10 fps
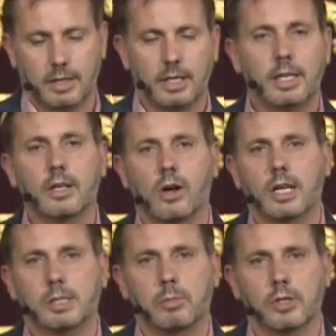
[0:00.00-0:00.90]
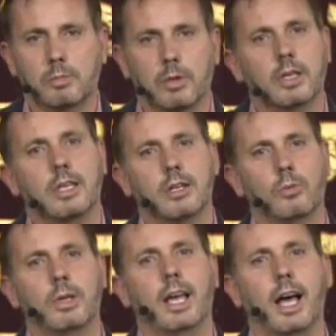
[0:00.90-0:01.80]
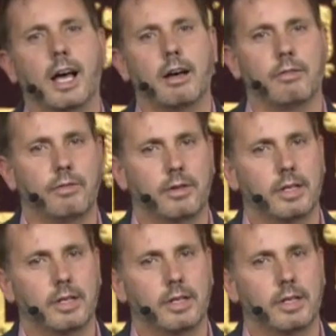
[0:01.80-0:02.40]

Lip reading: in the Gospels, but here we have